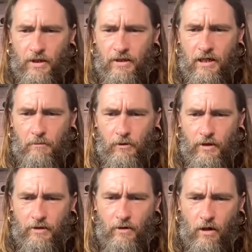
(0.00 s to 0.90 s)
said
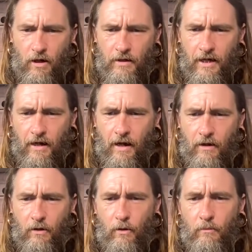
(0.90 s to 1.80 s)
Kimberly is on. Yeah, I
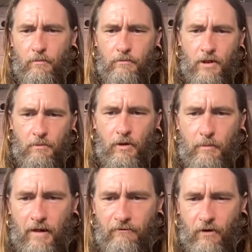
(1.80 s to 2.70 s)
don't know. Kimberly
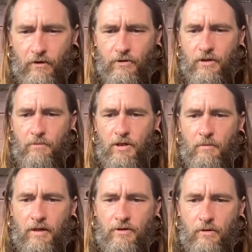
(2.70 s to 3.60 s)
may have fallen asleep. She
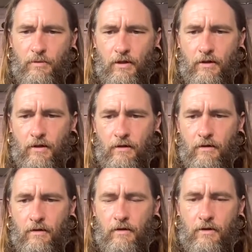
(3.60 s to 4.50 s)
might still be on here.
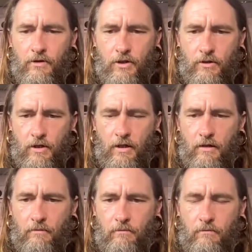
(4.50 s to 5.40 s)
She's
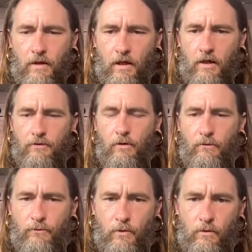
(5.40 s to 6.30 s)
in
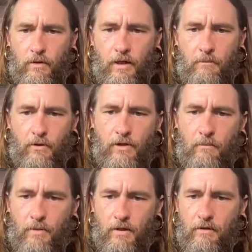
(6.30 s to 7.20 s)
Tofu in
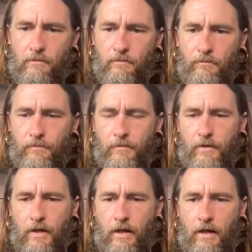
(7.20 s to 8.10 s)
Mozambique.
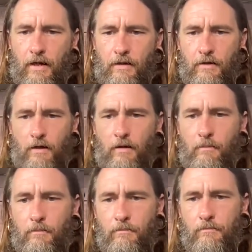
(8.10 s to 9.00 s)

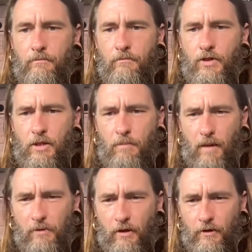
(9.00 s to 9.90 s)
And she
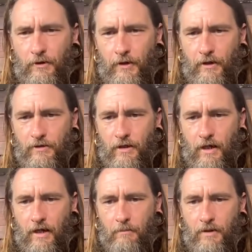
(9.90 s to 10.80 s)
popped on earlier and said
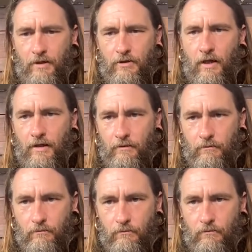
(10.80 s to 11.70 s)
hi, but it's like
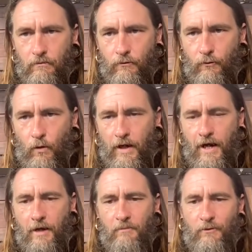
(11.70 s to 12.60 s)
4
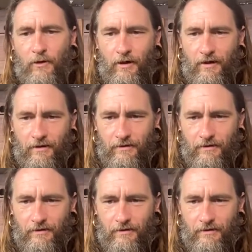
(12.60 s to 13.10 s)
a.m. for her.